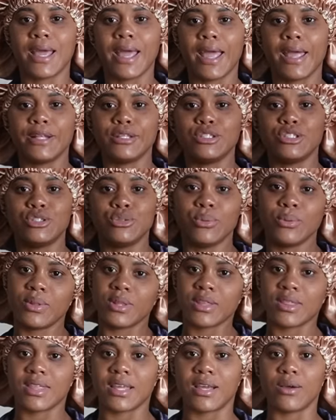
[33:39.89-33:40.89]
and do
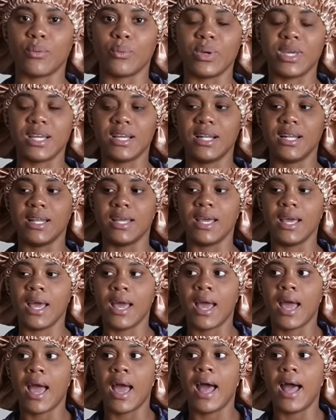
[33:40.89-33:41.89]
the thing weekly
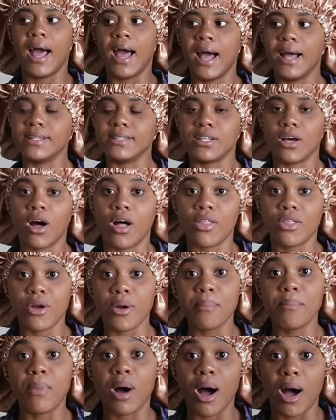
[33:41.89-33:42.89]
and other
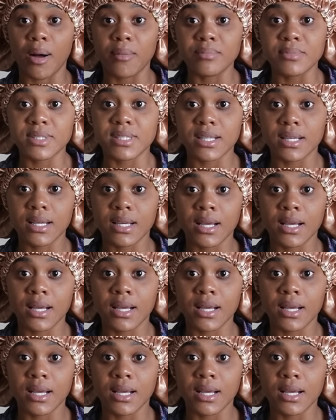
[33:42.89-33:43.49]
moms,